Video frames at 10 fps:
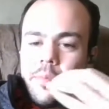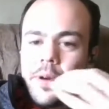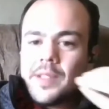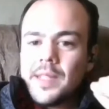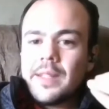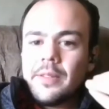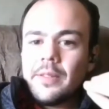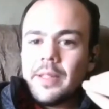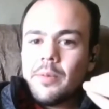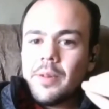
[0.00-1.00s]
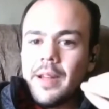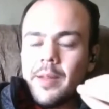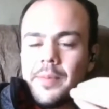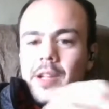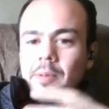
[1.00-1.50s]
particularly where
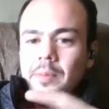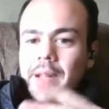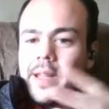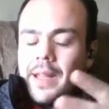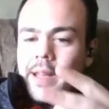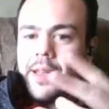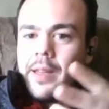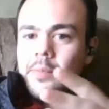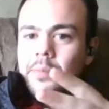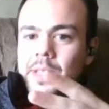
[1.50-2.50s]
I'm here, but I'm